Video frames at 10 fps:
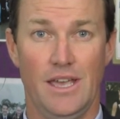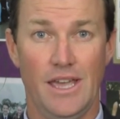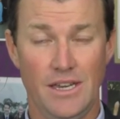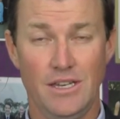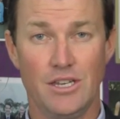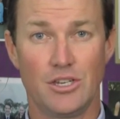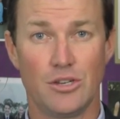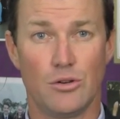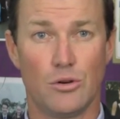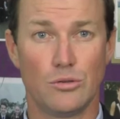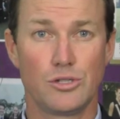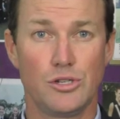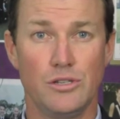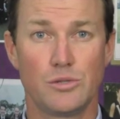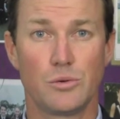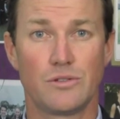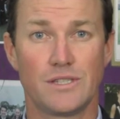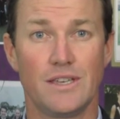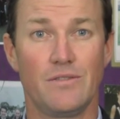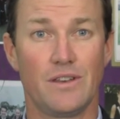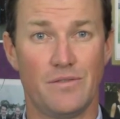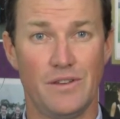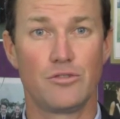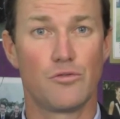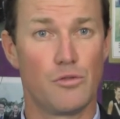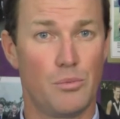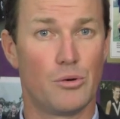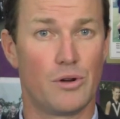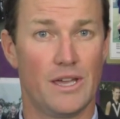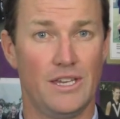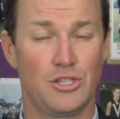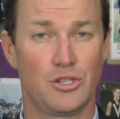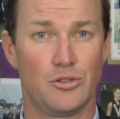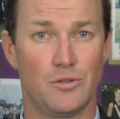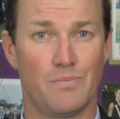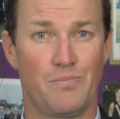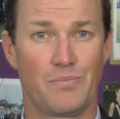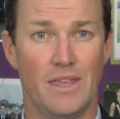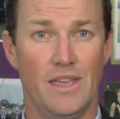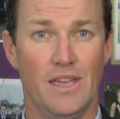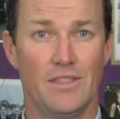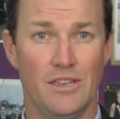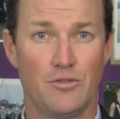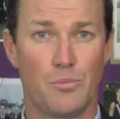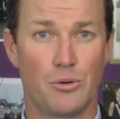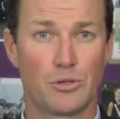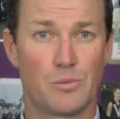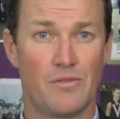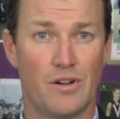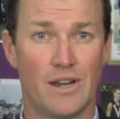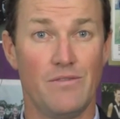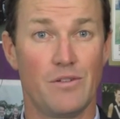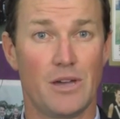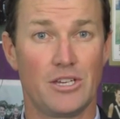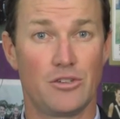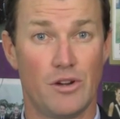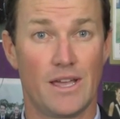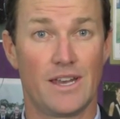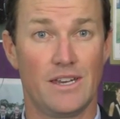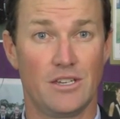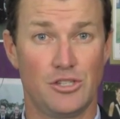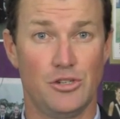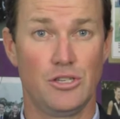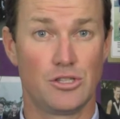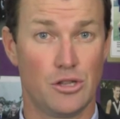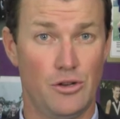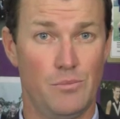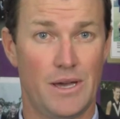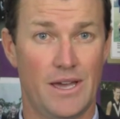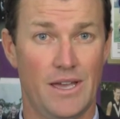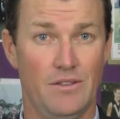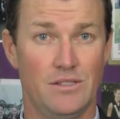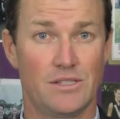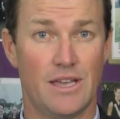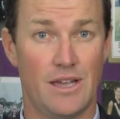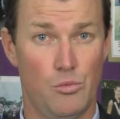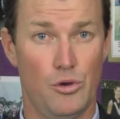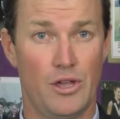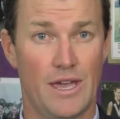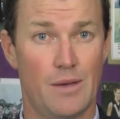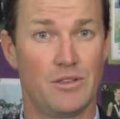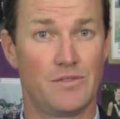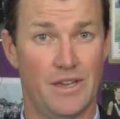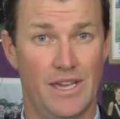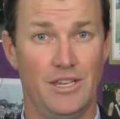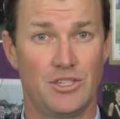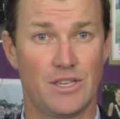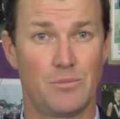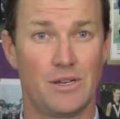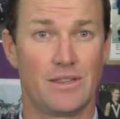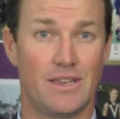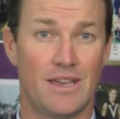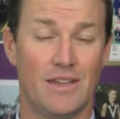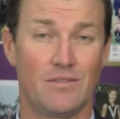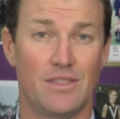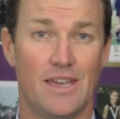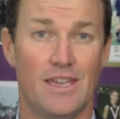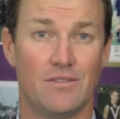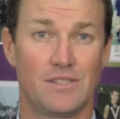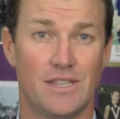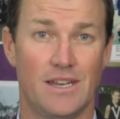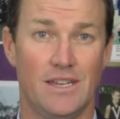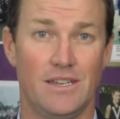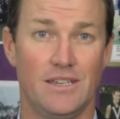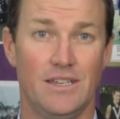In addition, all students will receive an official report each term. These reports provide information regarding a student's learning behaviours and work habits for each subject that they have studied.